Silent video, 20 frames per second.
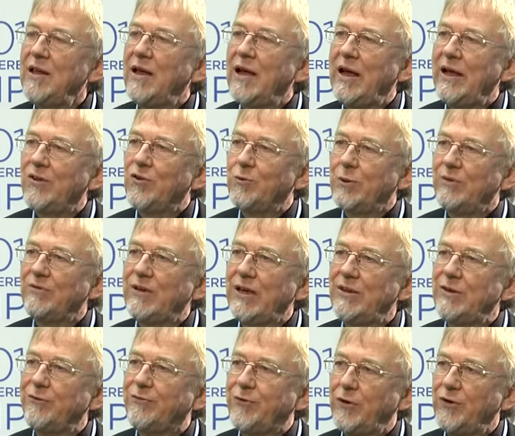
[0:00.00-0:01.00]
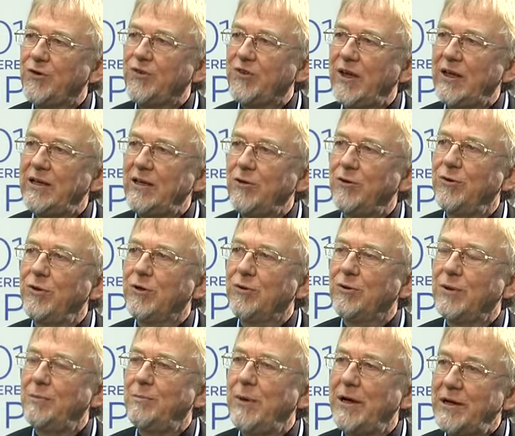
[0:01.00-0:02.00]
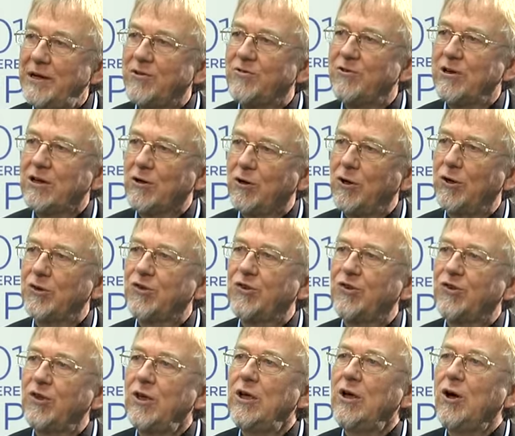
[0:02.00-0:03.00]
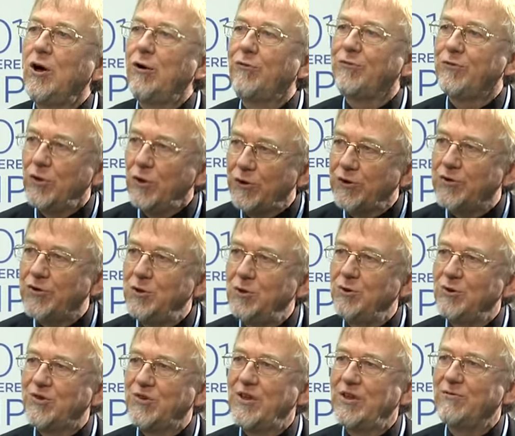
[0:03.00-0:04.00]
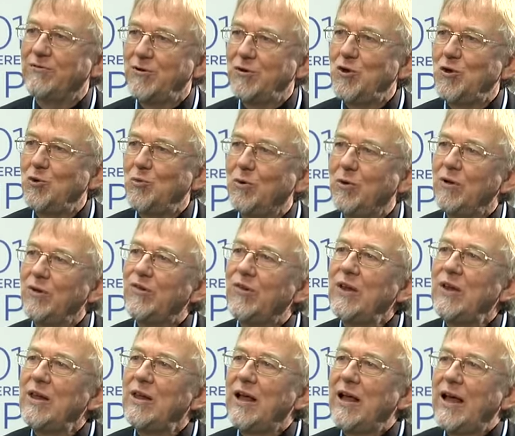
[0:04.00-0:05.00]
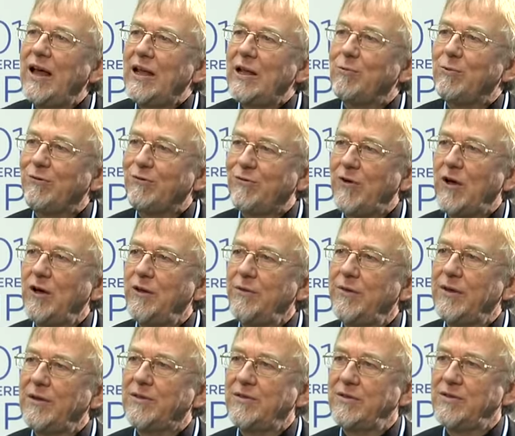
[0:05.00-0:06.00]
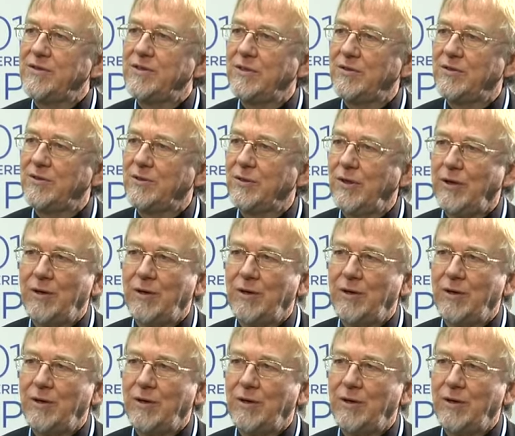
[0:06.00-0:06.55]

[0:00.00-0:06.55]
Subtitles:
And so we've done the first study on the monetary costs of not using renewables, and we found that this is,